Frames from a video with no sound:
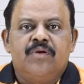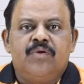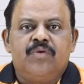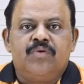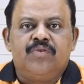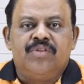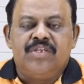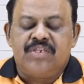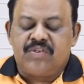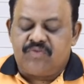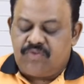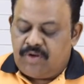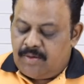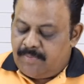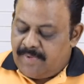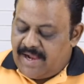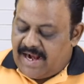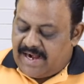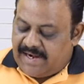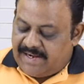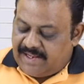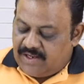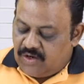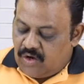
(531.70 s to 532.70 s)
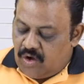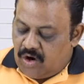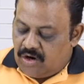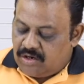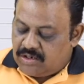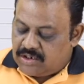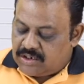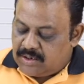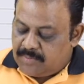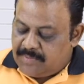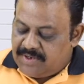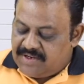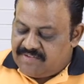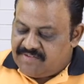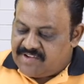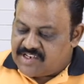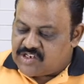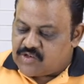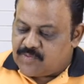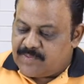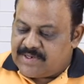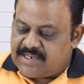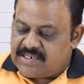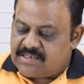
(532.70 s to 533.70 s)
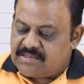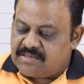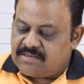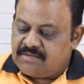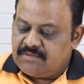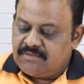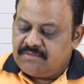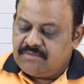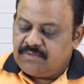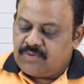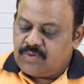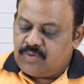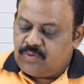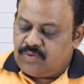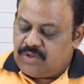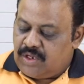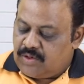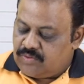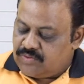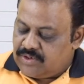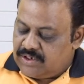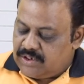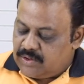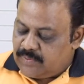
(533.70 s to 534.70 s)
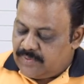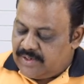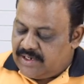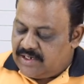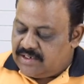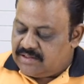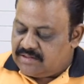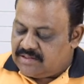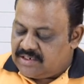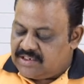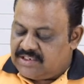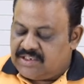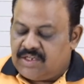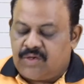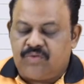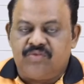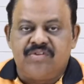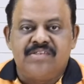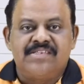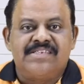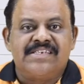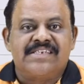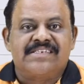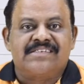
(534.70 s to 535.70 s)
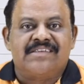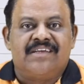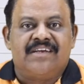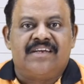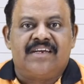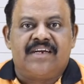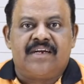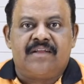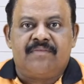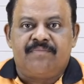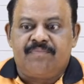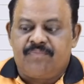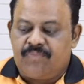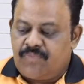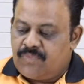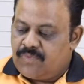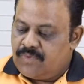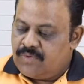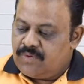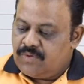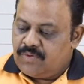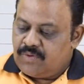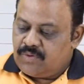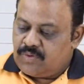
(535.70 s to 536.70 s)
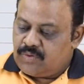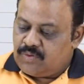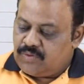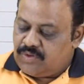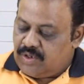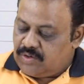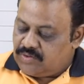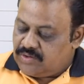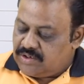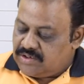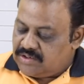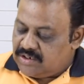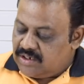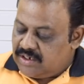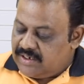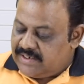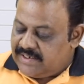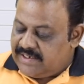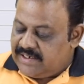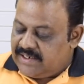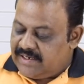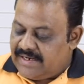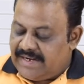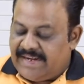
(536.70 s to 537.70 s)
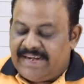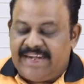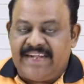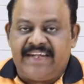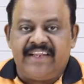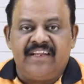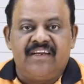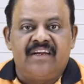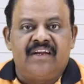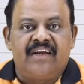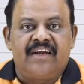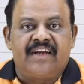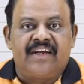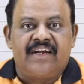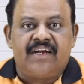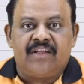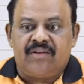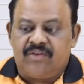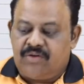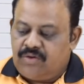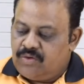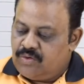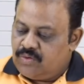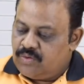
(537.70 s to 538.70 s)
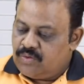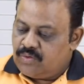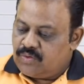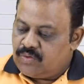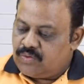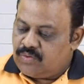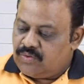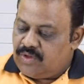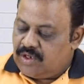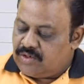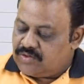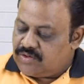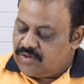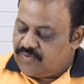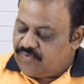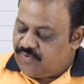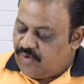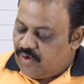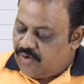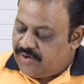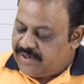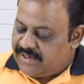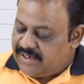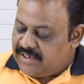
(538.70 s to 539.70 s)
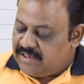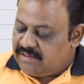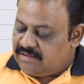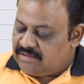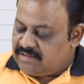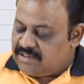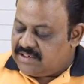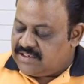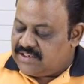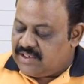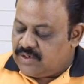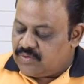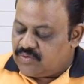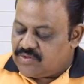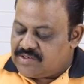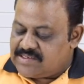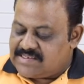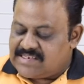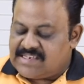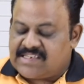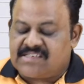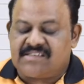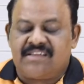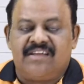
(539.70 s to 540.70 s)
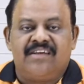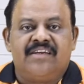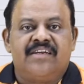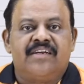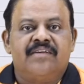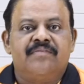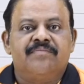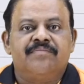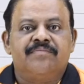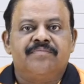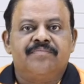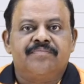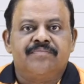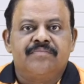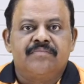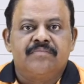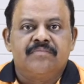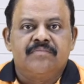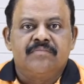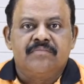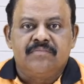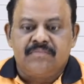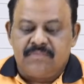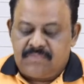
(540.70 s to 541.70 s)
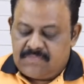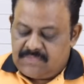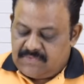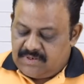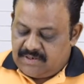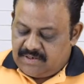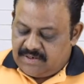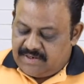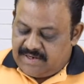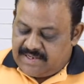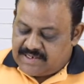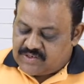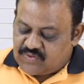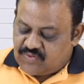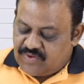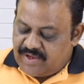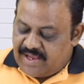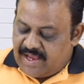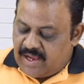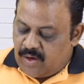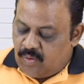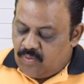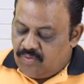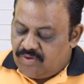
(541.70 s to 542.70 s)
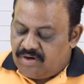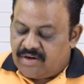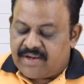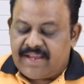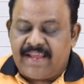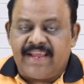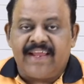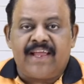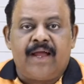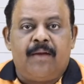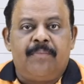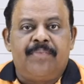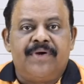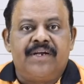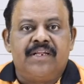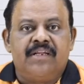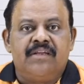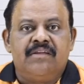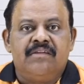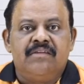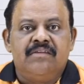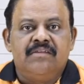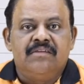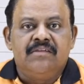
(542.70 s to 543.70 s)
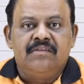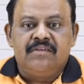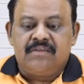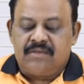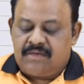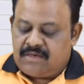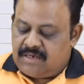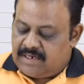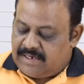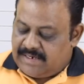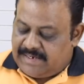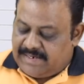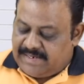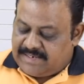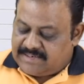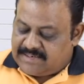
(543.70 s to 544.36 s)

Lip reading: To this we'll be adding long term investments 2012 3,600, 2013 1,800, 2014 3,600. Next we have working capital, current